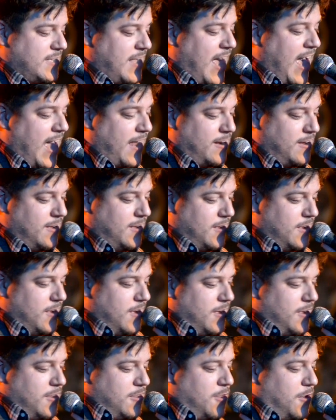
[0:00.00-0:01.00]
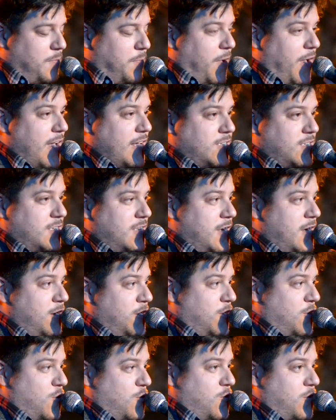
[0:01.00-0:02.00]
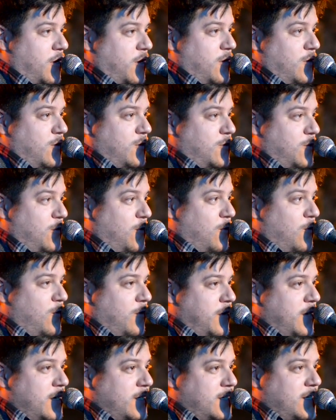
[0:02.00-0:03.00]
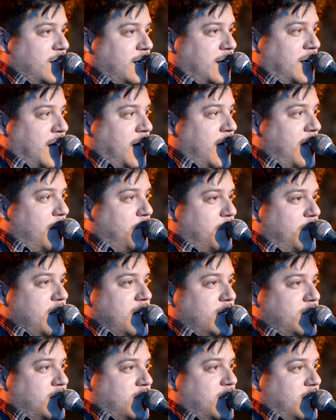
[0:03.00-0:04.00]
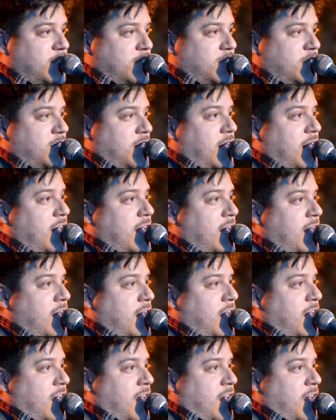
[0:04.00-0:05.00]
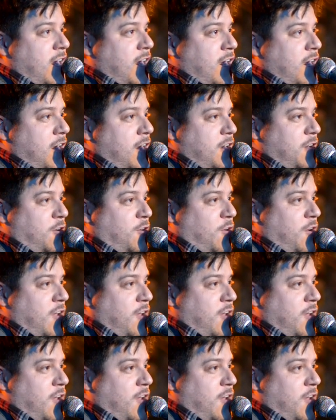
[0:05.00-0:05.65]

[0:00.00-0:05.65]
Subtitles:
that. The best thing you can do is to keep this a secret.